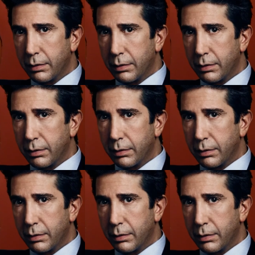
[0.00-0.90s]

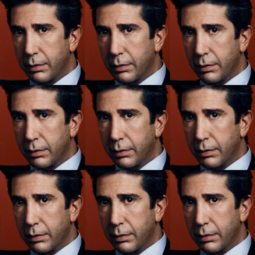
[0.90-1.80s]

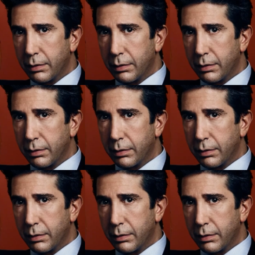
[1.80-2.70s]

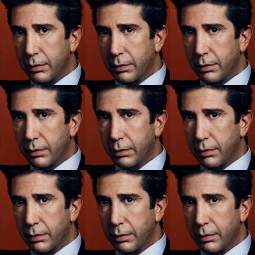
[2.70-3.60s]

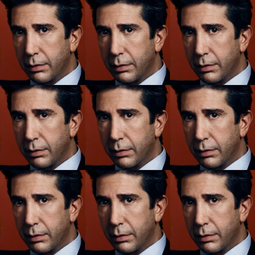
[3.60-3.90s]
The person shown says nothing.